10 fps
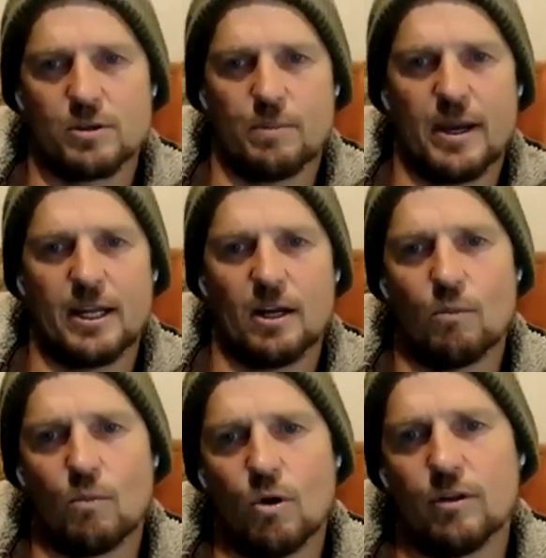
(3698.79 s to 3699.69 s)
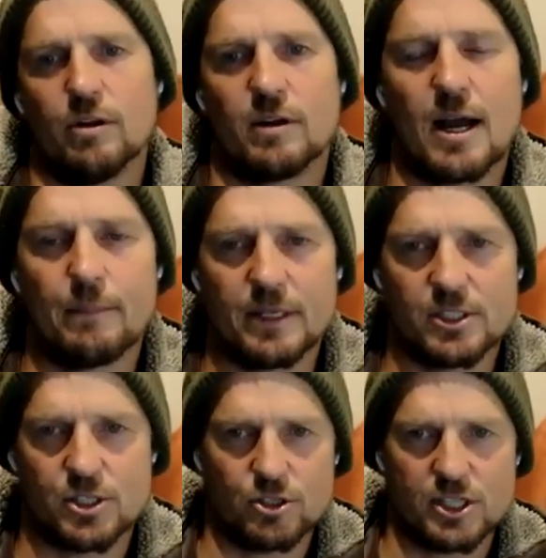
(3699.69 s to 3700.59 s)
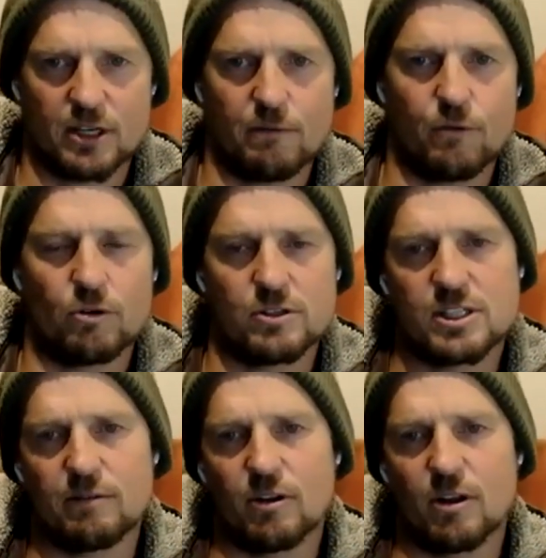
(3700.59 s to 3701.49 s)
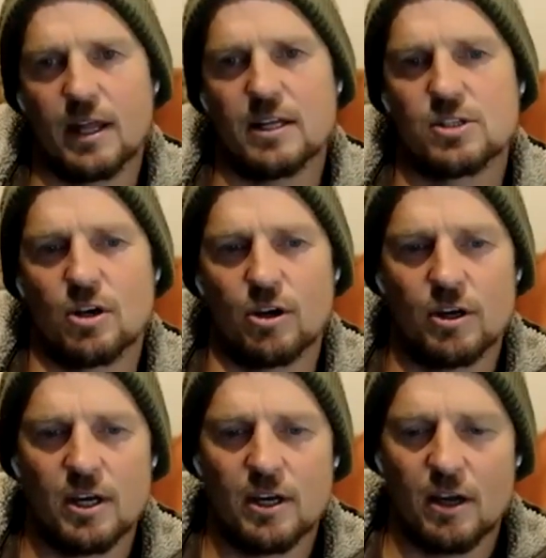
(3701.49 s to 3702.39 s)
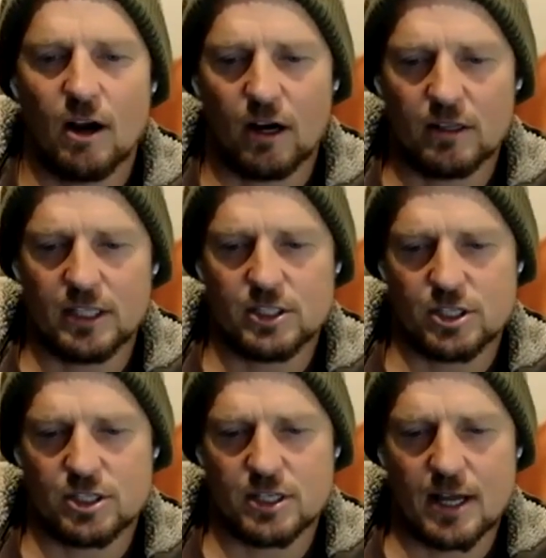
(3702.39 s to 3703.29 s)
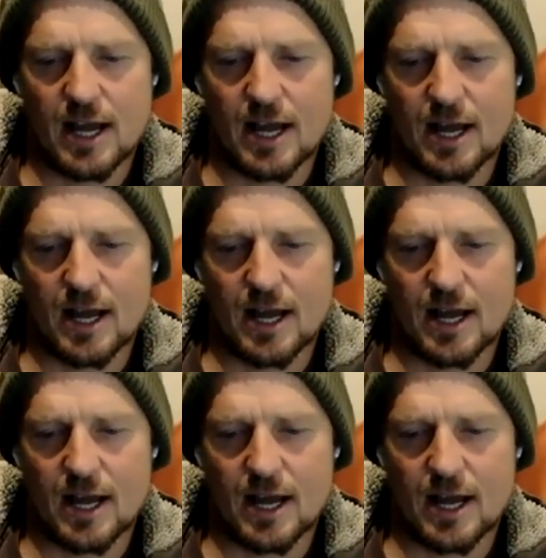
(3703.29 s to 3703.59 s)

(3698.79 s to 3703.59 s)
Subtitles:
depending on what the company's using it for and stuff like that. So I think just,